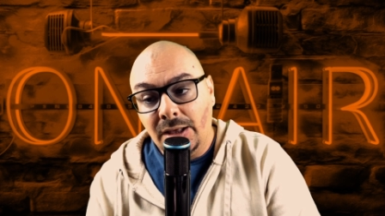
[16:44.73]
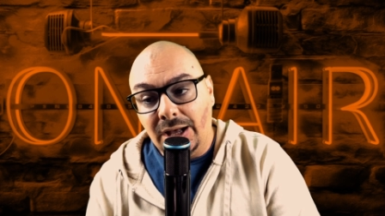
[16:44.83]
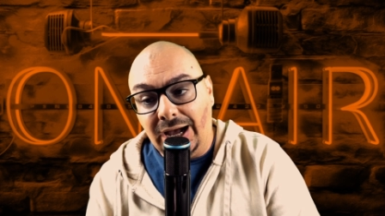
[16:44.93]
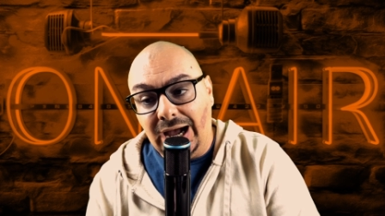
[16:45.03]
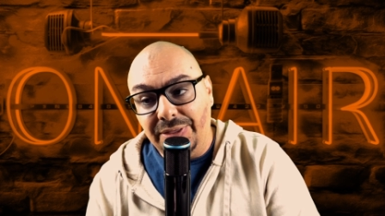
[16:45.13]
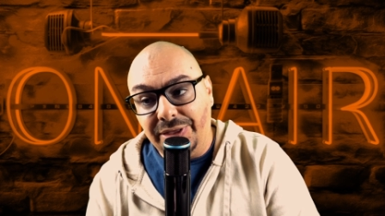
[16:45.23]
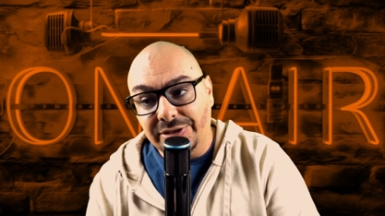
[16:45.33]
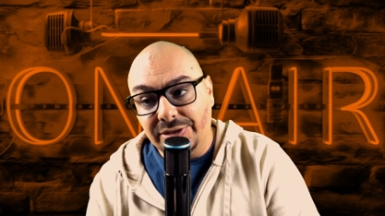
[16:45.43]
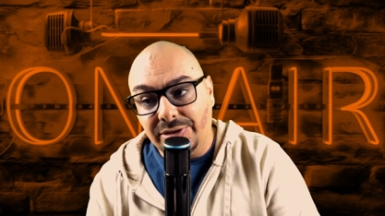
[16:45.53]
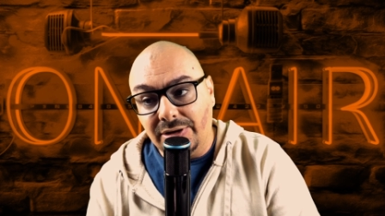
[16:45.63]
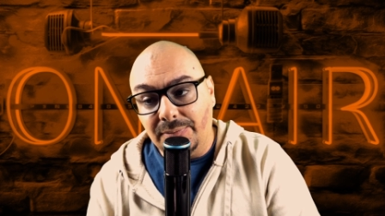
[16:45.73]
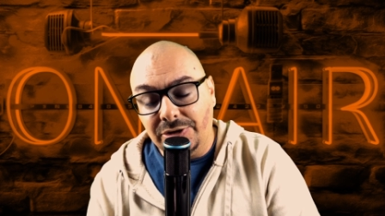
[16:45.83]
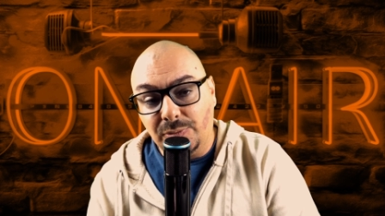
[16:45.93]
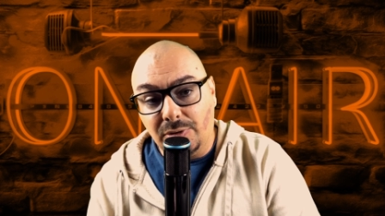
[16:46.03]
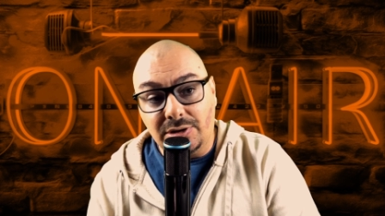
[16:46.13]
I, I think that they're a
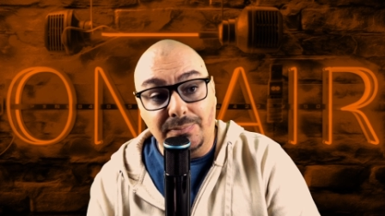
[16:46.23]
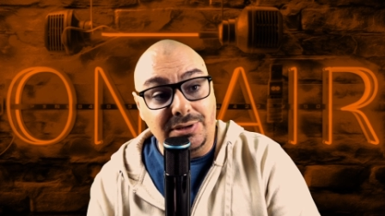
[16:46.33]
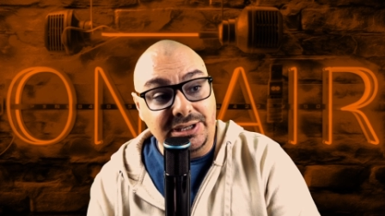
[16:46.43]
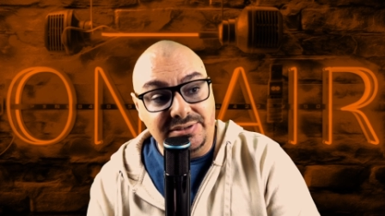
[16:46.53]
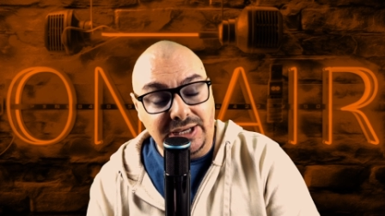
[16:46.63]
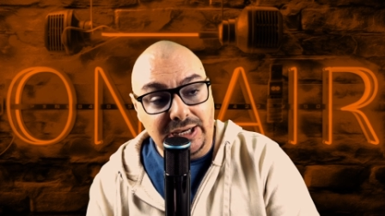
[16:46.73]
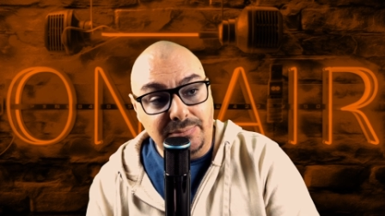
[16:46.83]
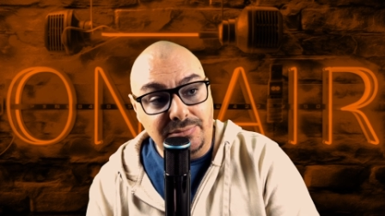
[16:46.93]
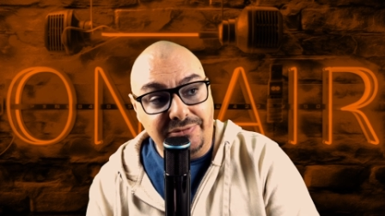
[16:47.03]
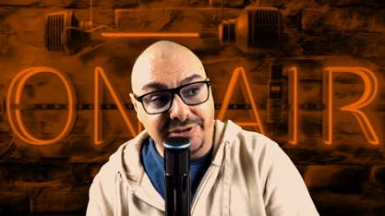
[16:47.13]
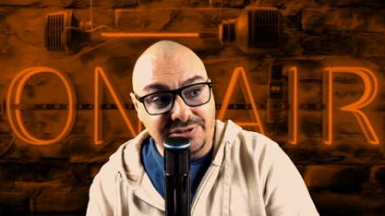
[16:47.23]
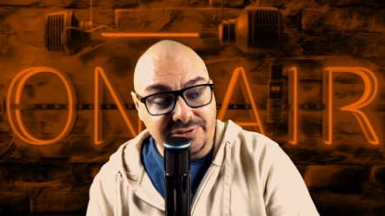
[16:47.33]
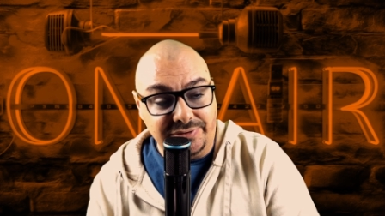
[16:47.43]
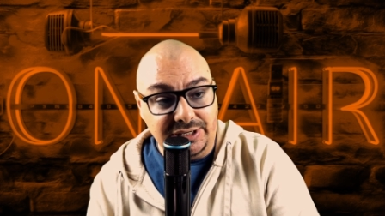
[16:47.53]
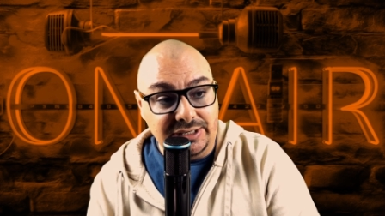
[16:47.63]
much more complete team
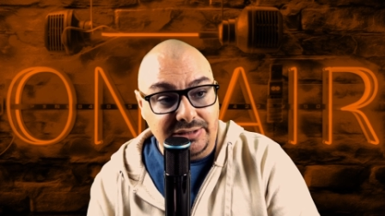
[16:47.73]
defensively.